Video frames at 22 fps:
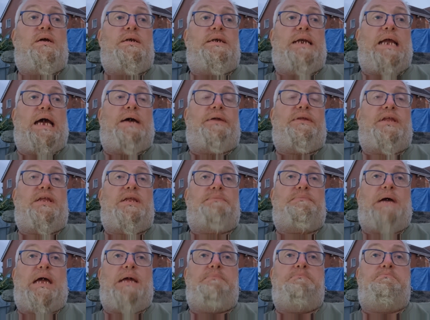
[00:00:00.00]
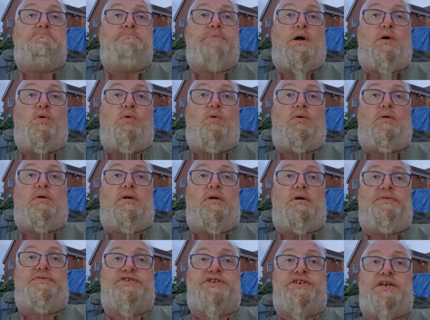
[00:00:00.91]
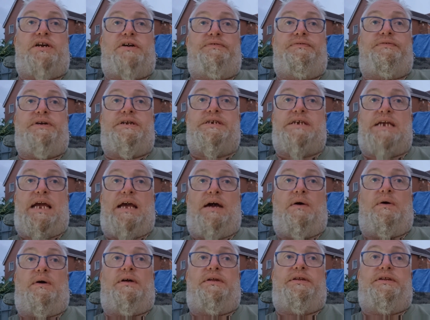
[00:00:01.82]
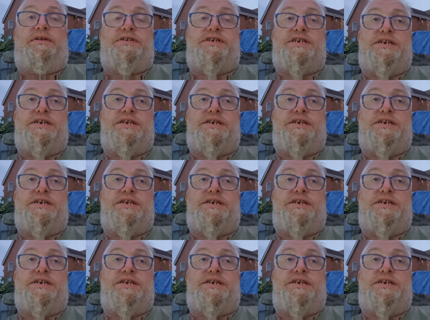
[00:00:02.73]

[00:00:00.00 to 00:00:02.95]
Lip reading: Now that the main bulk of stuff is out and the